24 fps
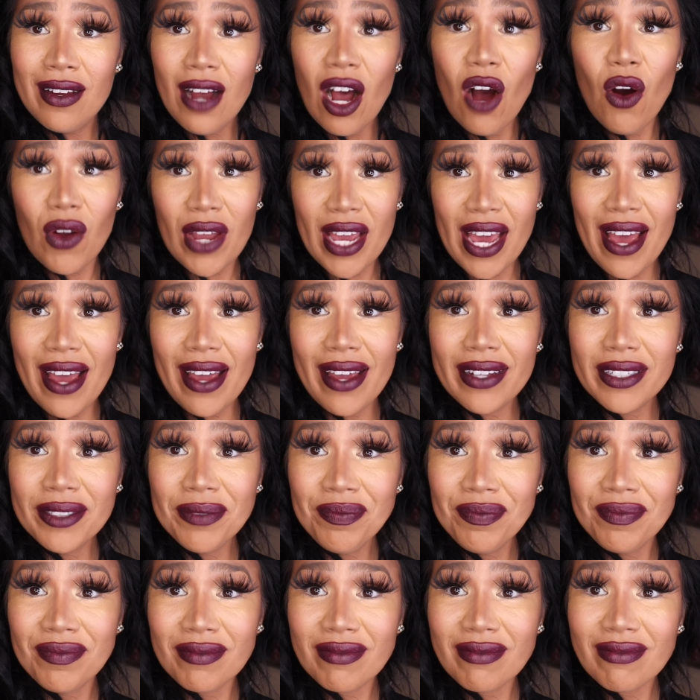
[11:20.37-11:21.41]

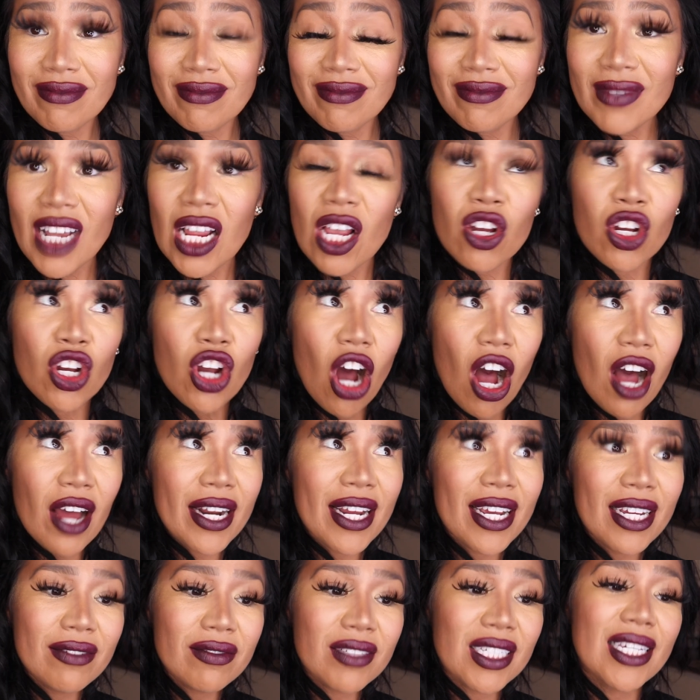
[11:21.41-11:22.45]
Okay? God
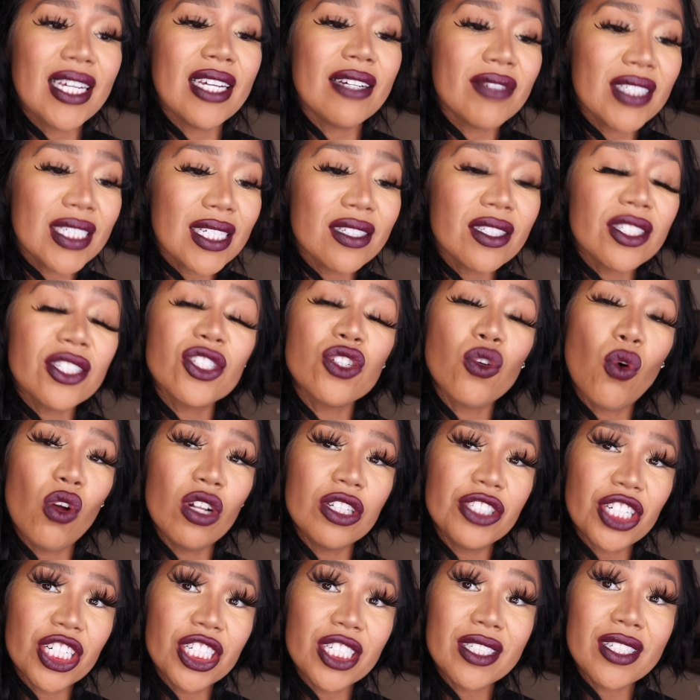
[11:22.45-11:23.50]
gives his
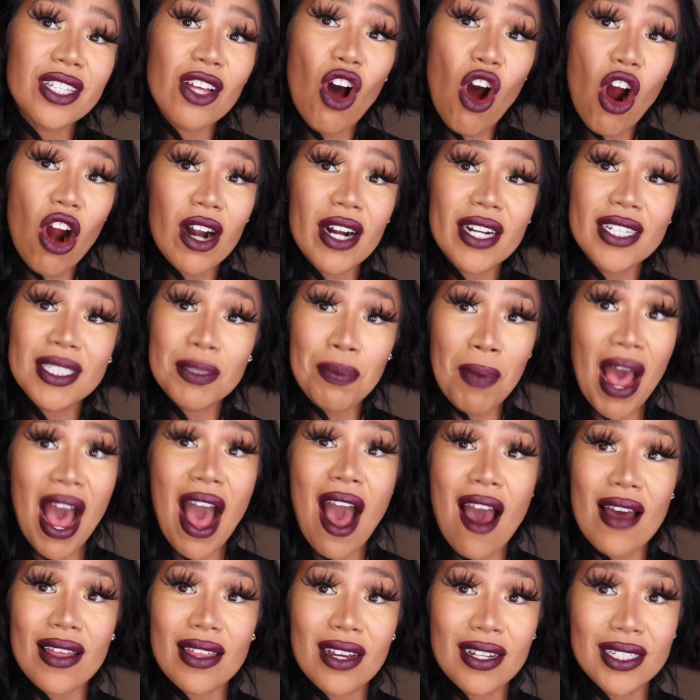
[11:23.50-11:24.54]
soldiers the hardest
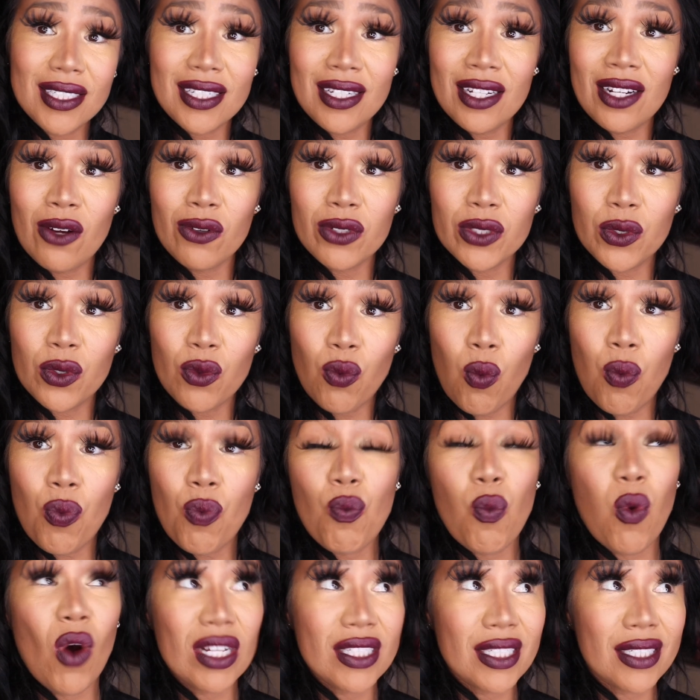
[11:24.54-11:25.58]
path because he knows
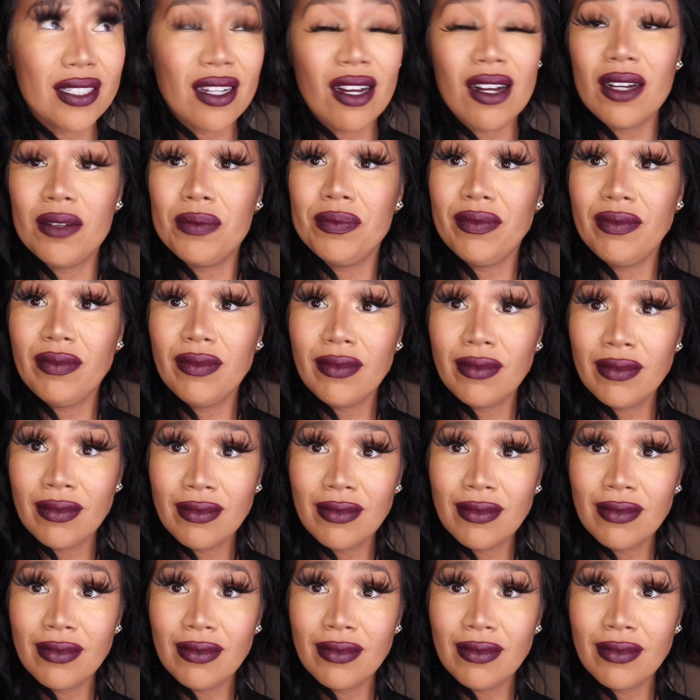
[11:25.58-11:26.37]
what's up.